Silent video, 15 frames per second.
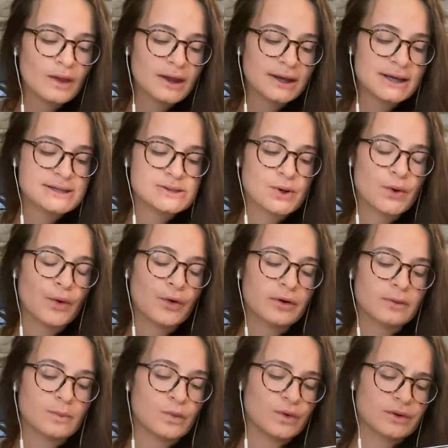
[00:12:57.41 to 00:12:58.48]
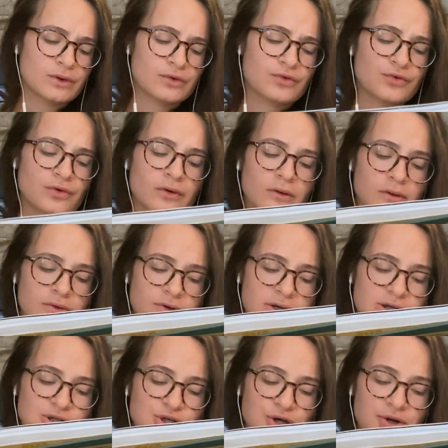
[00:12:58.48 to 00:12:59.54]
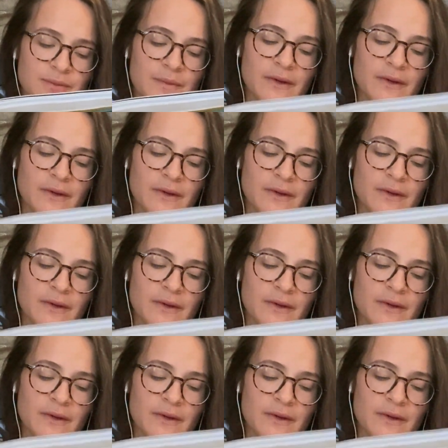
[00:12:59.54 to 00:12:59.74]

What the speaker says: He's a horrible and cruel creature.